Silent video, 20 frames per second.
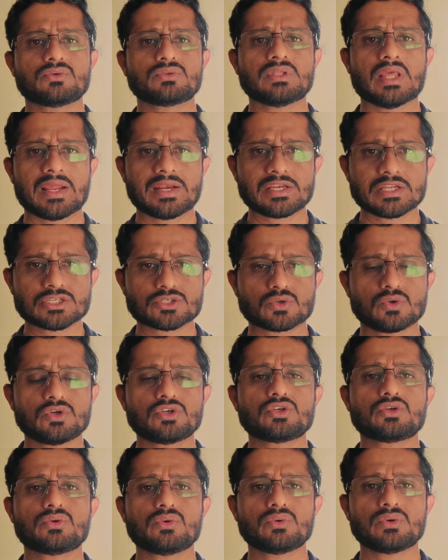to, that is
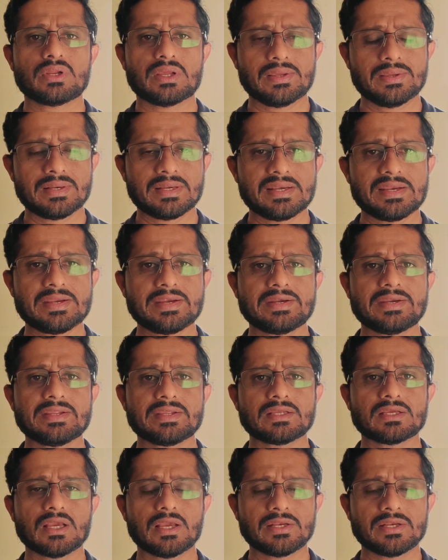going to leading